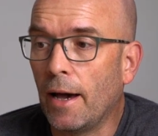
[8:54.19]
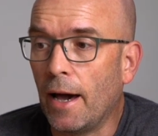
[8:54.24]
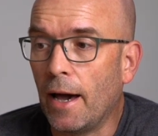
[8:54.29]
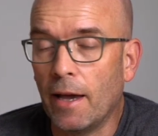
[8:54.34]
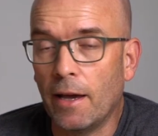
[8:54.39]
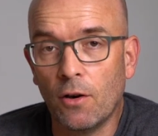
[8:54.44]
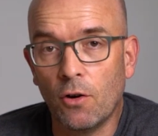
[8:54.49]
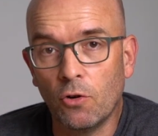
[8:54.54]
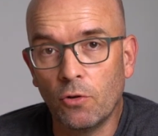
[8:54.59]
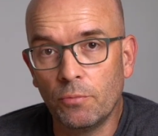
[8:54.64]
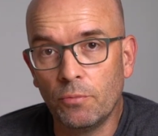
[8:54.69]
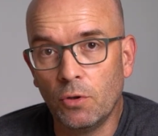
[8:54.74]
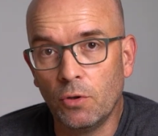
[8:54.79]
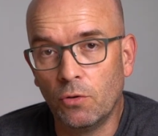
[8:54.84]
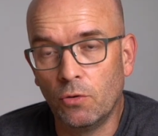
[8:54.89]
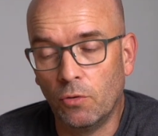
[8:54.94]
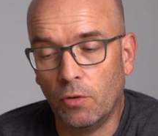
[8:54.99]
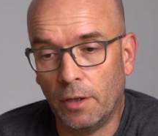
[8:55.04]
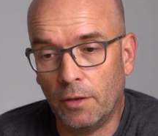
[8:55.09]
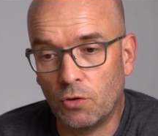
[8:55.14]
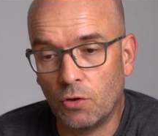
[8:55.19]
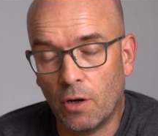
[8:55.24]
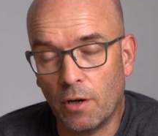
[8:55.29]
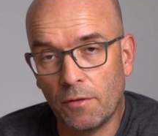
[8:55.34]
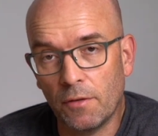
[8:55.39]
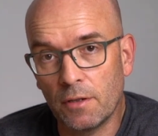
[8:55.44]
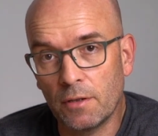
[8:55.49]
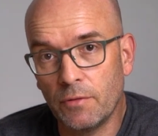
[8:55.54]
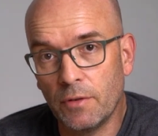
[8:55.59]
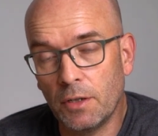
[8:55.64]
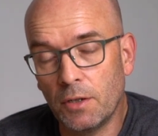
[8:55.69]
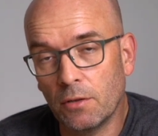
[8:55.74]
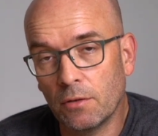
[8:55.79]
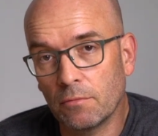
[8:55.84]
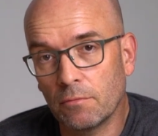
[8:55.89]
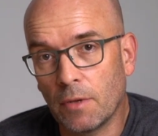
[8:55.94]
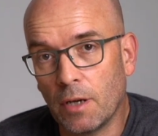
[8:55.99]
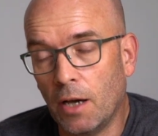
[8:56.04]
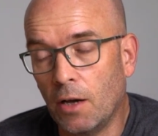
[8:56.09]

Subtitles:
I hope you enjoyed this video.